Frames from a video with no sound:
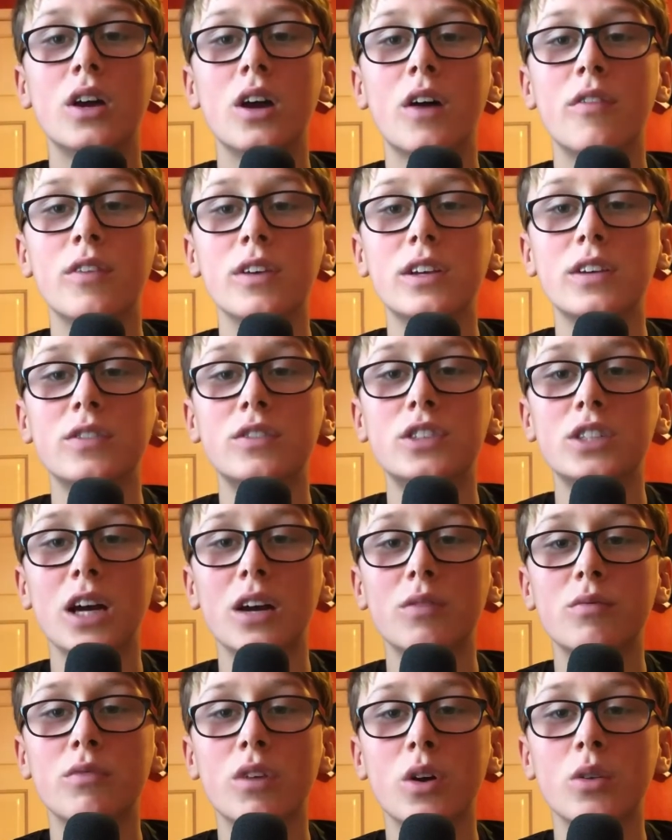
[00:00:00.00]
I think if
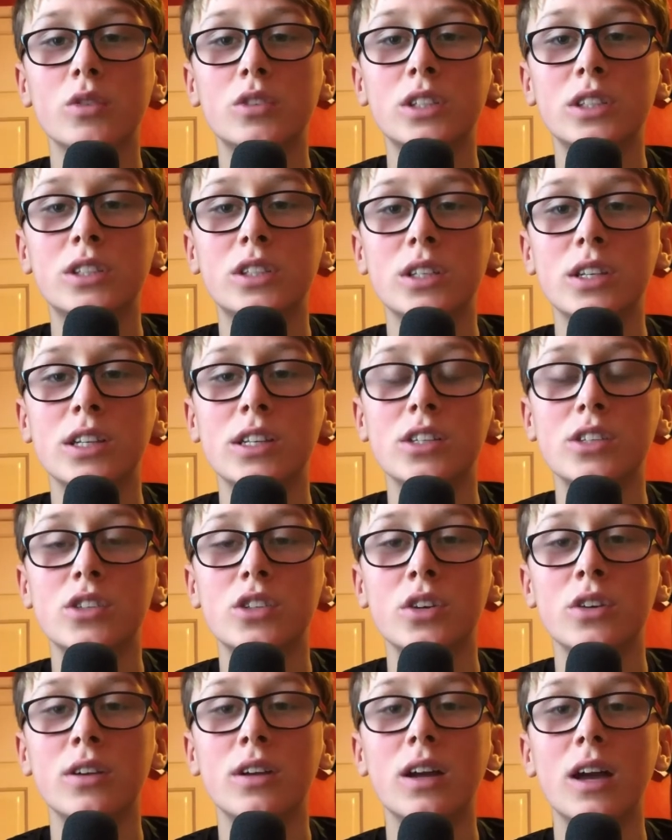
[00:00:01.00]
Jack Rose isn't
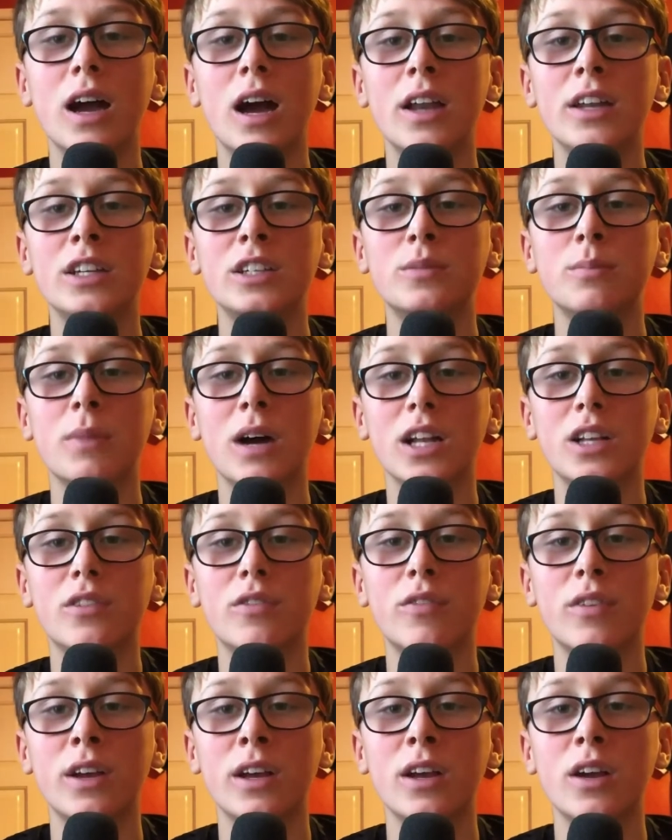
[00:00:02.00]
injured and he's match
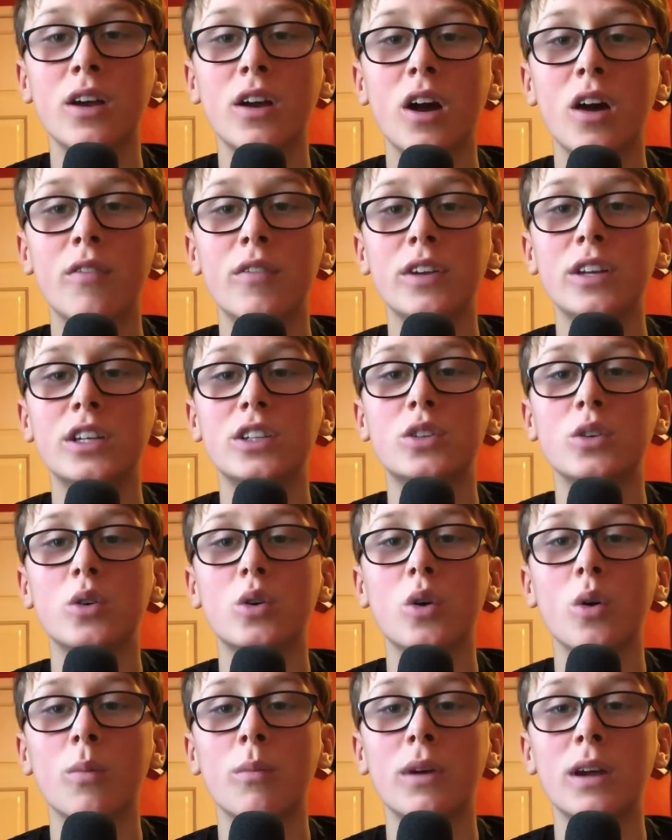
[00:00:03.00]
fit, I think he should
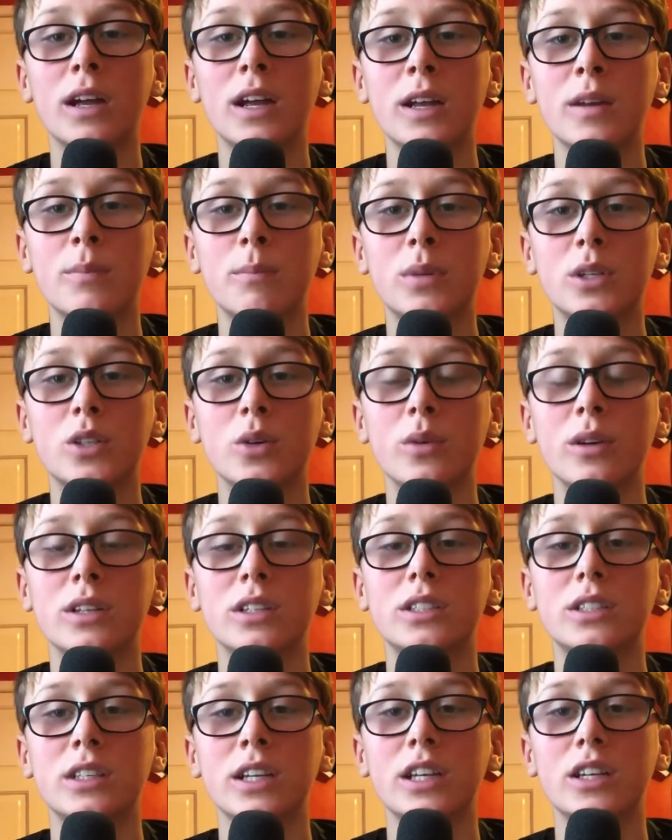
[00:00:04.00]
come in between the
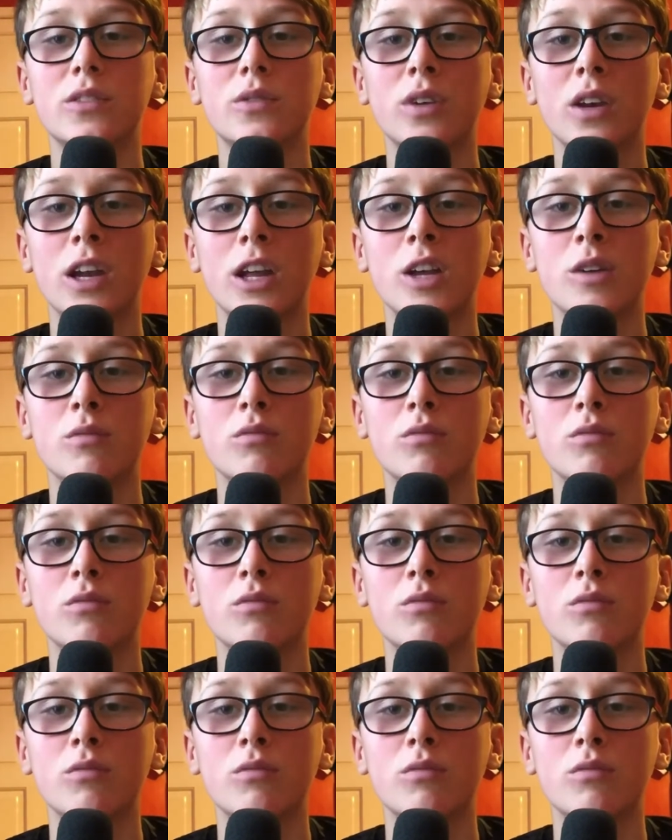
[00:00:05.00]
sticks for Liam